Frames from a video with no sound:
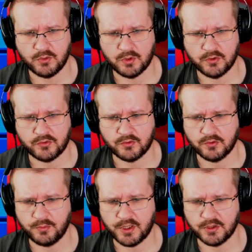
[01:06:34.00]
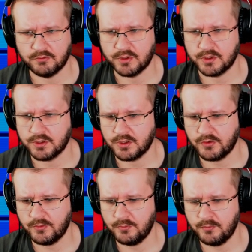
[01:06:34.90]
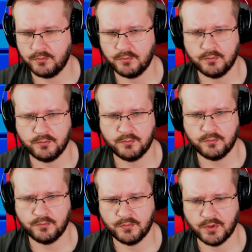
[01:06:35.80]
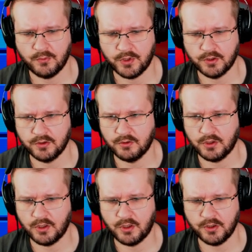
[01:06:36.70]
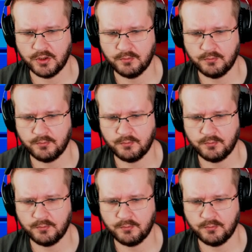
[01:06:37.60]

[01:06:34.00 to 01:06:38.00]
the 1-stroke penalty regardless. And we can go hard here.